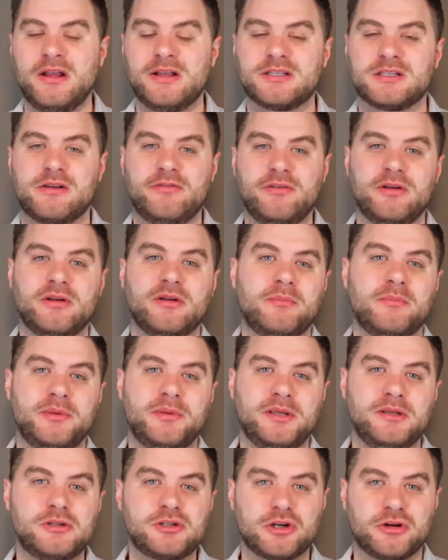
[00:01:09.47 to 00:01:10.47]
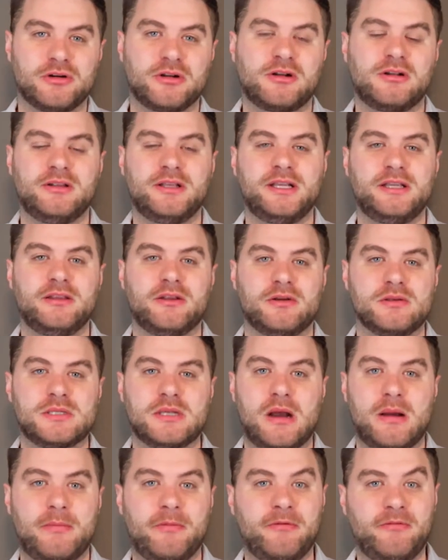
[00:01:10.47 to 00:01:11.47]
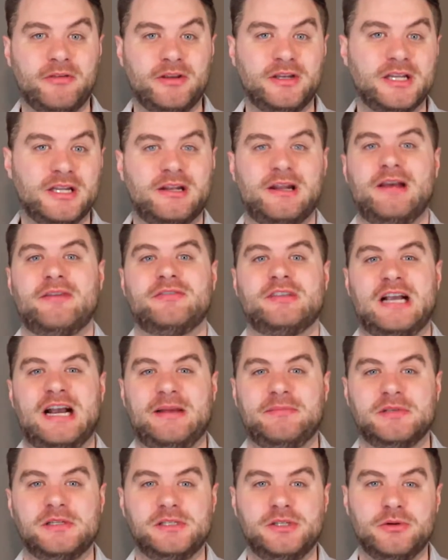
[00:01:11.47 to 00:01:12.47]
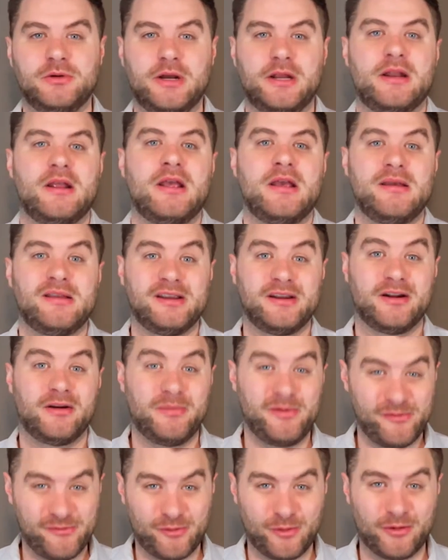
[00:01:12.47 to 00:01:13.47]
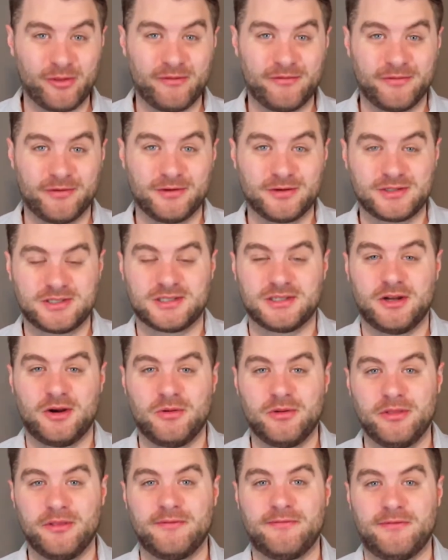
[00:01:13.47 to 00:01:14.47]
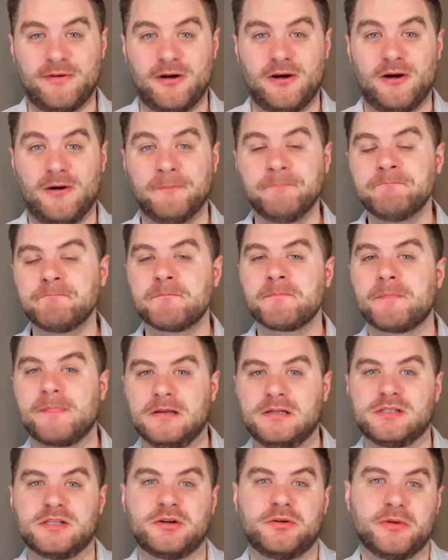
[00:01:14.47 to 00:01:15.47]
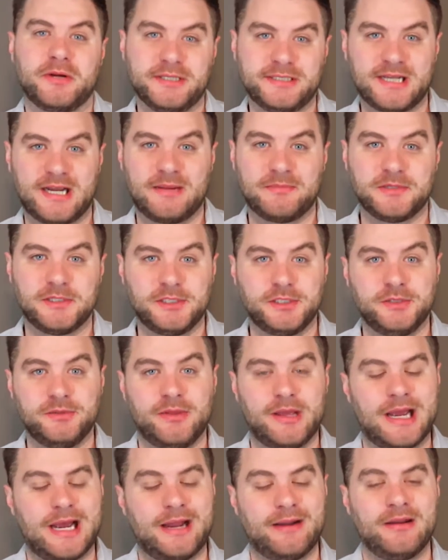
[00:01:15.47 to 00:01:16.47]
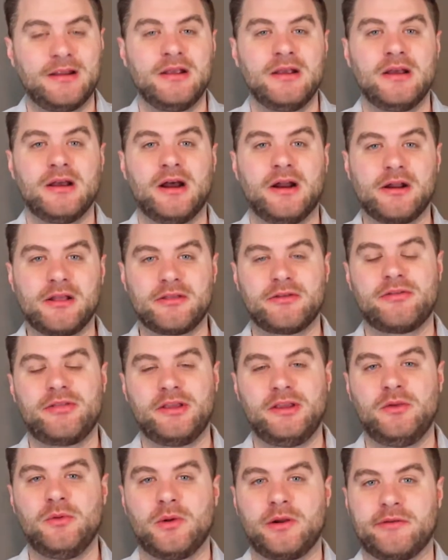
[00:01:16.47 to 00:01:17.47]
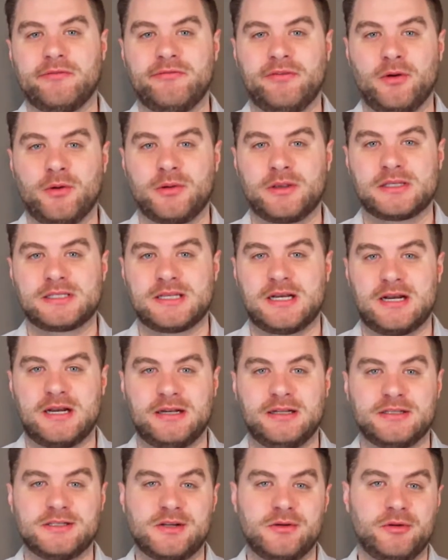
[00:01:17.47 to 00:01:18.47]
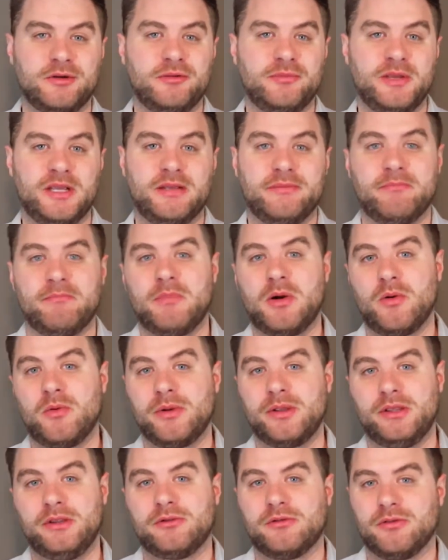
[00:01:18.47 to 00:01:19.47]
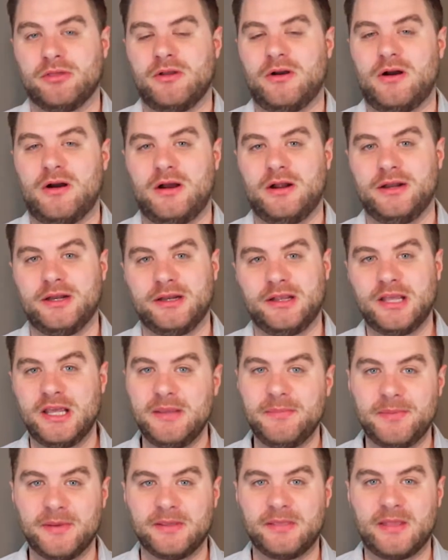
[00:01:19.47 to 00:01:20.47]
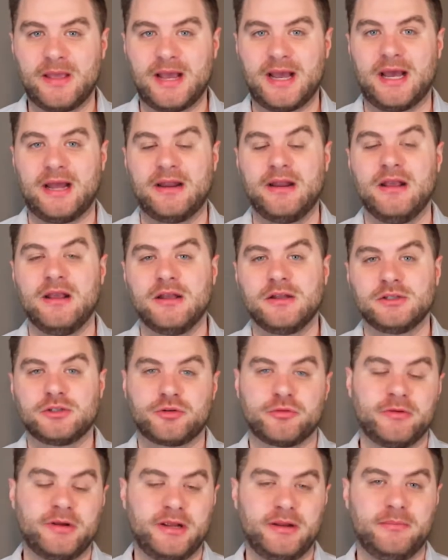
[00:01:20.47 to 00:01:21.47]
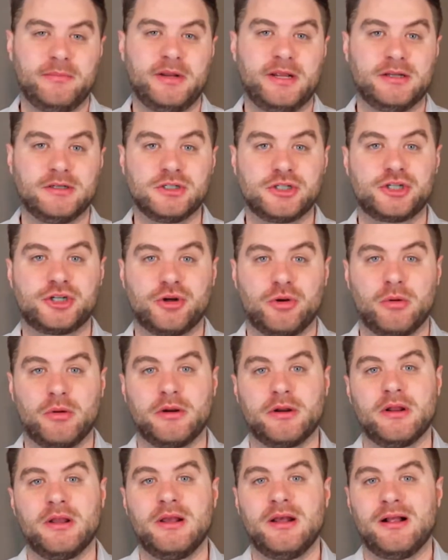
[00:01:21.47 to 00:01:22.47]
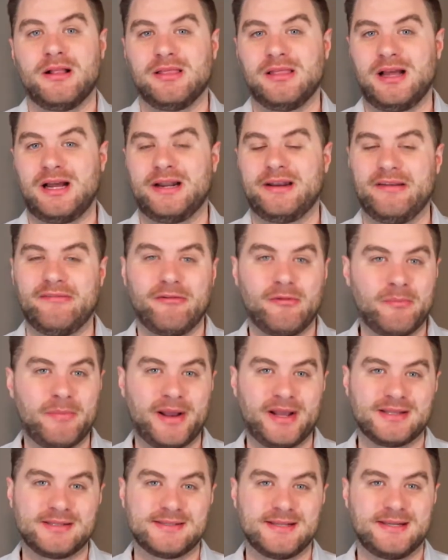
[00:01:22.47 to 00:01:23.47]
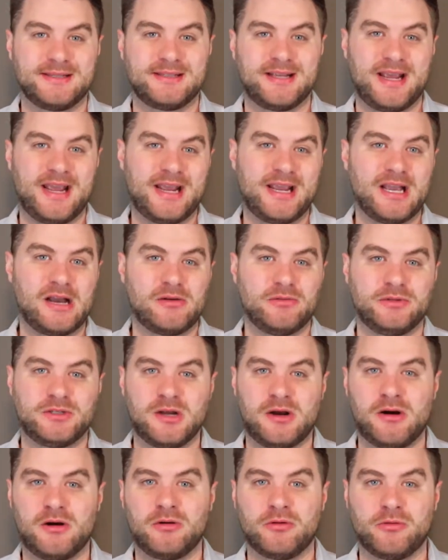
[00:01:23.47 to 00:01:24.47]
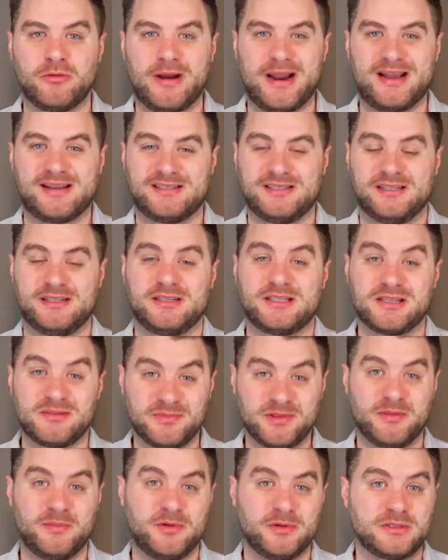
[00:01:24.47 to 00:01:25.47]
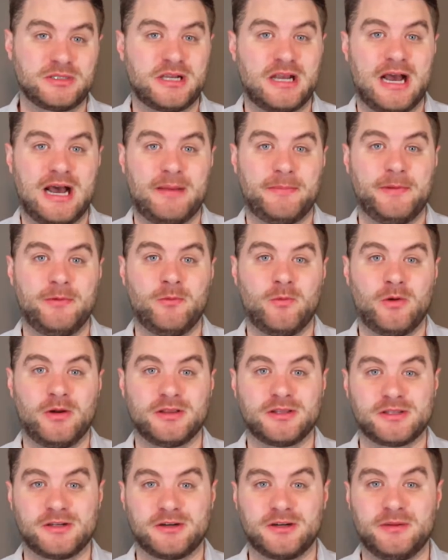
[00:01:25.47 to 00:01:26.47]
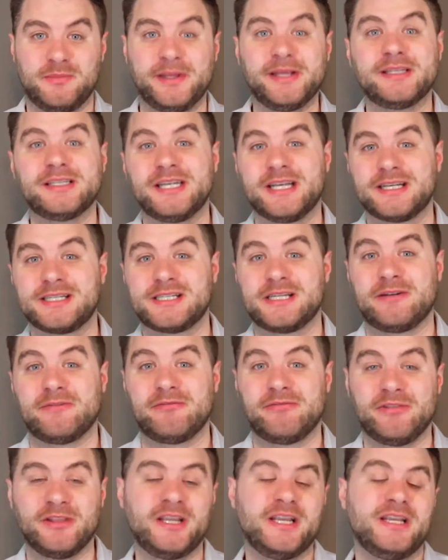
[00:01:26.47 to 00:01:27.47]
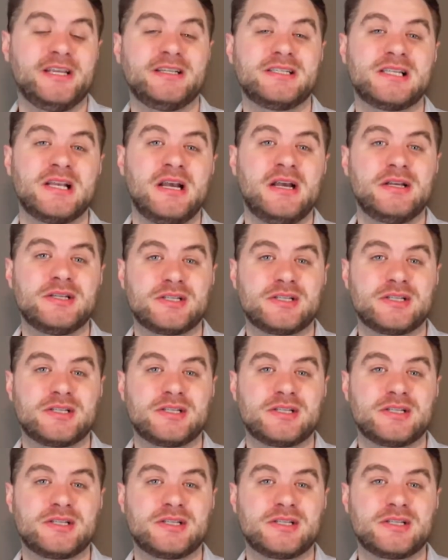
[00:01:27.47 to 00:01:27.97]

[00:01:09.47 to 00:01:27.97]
So if you can be sure to clean those up, if you didn't have time to do it, you know, before the first snow in the fall, it's a great time to do that. Another thing you want to focus on is going to be mowing your lawn and keeping that trimmed and short. A lot of different pests like to hang out in tall grasses. Some of the most common ones are going to be ticks and fleas.